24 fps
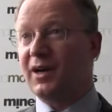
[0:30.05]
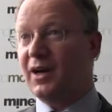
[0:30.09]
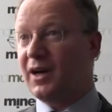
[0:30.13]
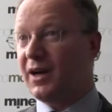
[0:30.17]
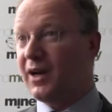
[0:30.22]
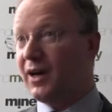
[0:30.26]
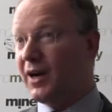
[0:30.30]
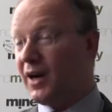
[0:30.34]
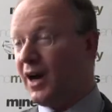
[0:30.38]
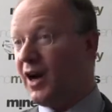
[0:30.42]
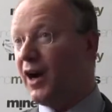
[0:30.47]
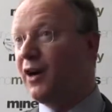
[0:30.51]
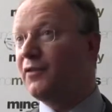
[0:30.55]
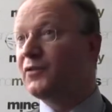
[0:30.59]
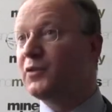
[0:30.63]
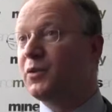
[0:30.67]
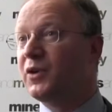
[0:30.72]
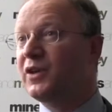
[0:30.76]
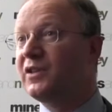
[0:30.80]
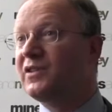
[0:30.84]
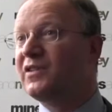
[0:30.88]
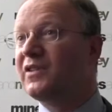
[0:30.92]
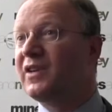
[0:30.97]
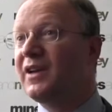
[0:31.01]

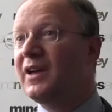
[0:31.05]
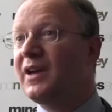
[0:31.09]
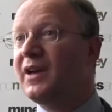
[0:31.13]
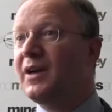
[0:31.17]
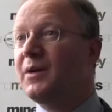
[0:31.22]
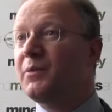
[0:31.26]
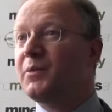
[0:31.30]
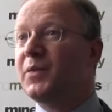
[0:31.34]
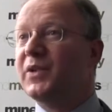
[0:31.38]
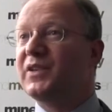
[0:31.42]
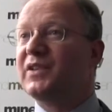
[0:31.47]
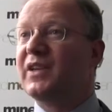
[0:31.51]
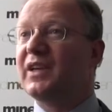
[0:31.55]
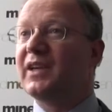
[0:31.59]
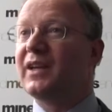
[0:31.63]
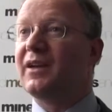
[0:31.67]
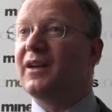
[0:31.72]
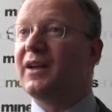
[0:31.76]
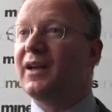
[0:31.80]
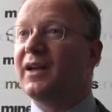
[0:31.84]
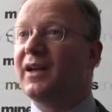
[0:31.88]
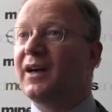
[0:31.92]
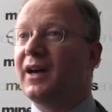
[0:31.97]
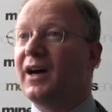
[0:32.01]
afterwards,
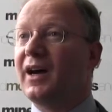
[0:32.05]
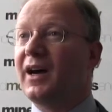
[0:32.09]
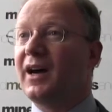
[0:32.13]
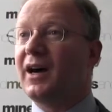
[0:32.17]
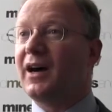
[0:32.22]
particularly